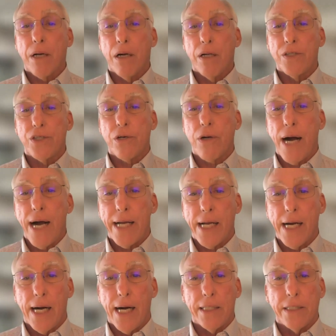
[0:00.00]
culture
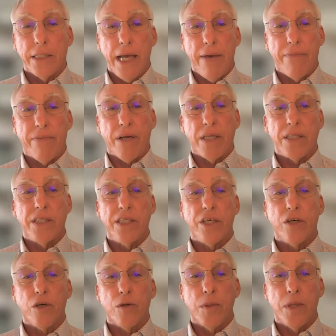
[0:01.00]
icons have
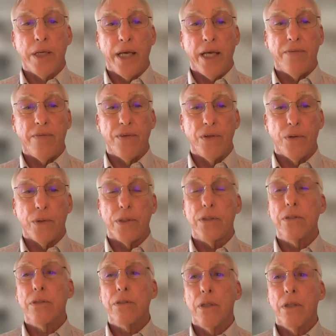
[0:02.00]
considerable
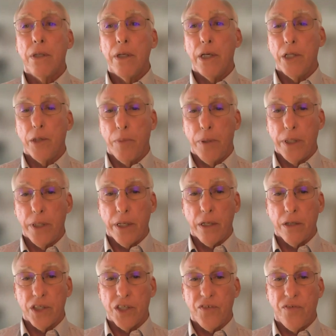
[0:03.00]
influence in the
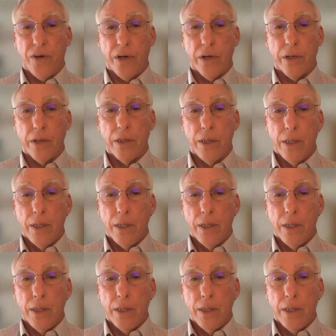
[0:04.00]
political sphere.